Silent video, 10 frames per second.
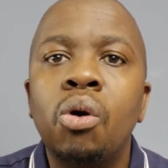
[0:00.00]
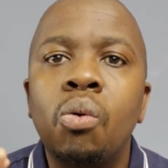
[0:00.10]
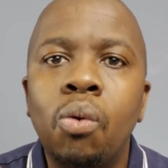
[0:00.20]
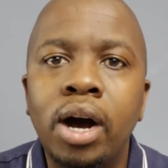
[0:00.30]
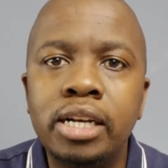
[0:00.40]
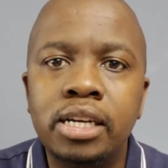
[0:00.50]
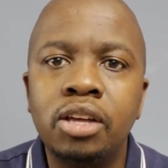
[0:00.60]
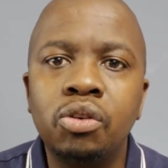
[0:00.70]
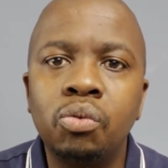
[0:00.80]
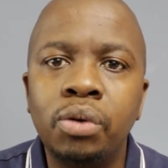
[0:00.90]
What are
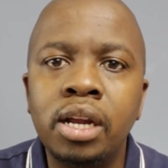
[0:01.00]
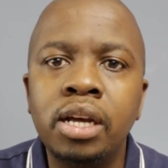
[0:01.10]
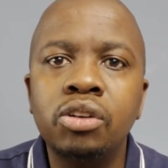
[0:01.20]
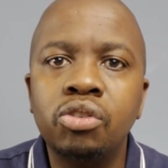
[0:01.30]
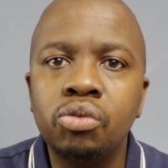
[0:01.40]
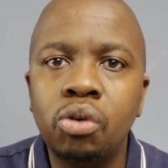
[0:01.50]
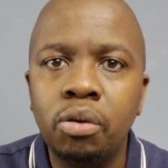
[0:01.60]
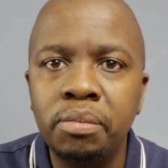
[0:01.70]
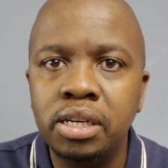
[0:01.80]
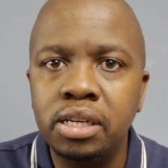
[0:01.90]
you willing to
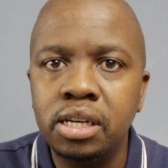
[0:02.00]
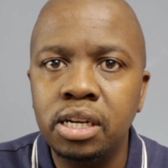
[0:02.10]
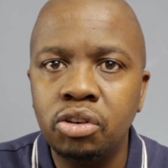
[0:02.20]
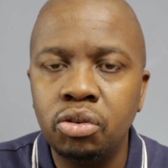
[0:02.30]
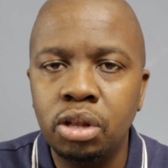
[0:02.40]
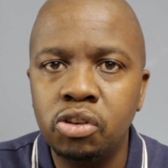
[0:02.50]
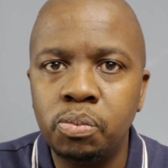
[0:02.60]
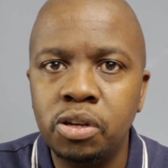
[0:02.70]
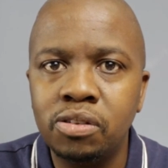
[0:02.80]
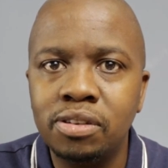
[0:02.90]
commit into this
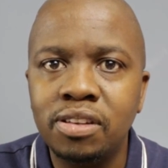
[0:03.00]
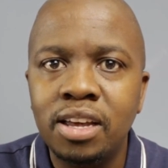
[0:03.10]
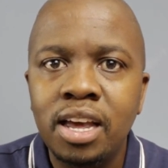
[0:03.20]
business?